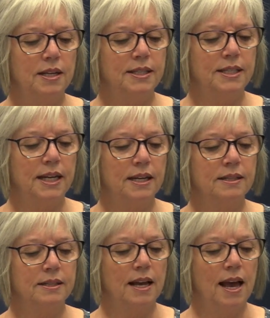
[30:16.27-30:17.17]

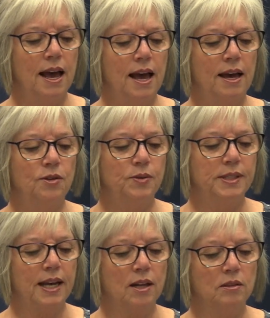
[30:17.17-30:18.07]
sticks, and
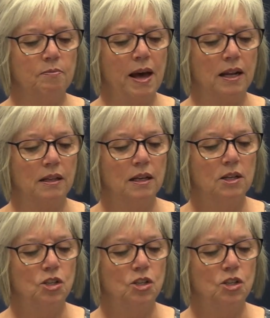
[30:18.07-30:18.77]
recycled metal